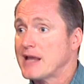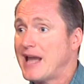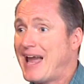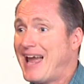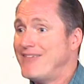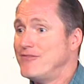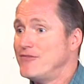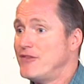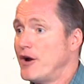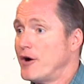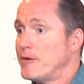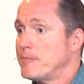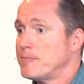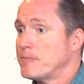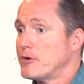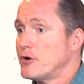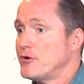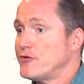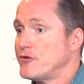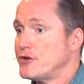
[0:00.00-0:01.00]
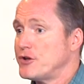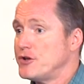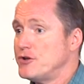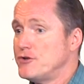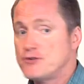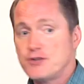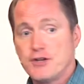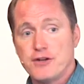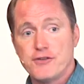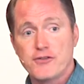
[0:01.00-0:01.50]
and their
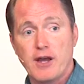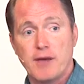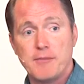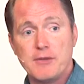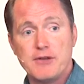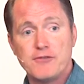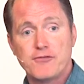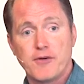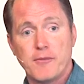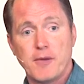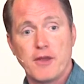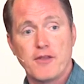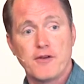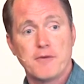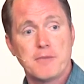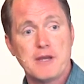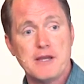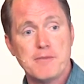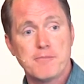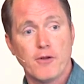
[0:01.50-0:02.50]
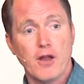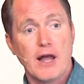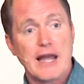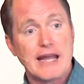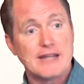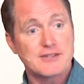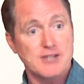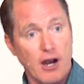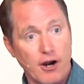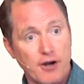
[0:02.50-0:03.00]
persecution is coming from other people,
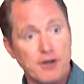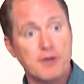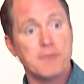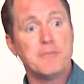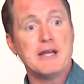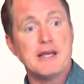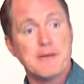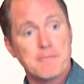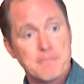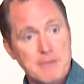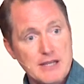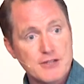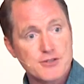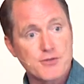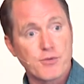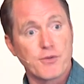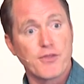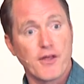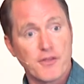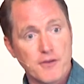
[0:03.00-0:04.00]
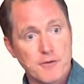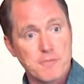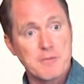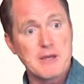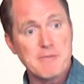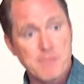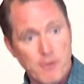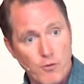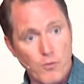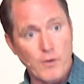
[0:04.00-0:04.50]
it's hard to be at peace with other
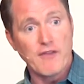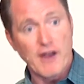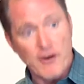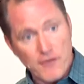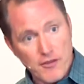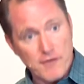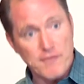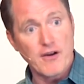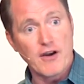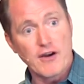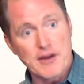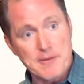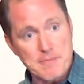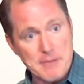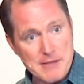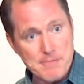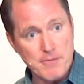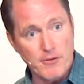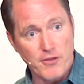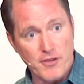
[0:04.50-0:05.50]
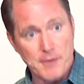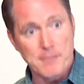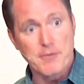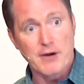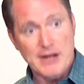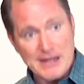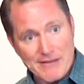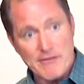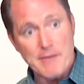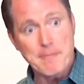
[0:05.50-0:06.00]
people when they're the very people that are
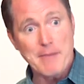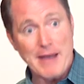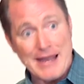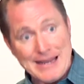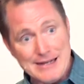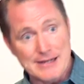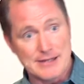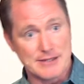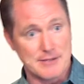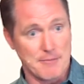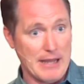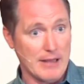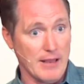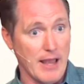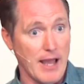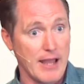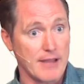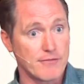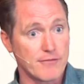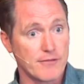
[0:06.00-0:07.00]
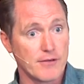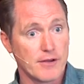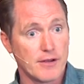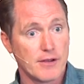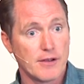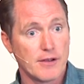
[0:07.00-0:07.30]
bringing the pain into my life.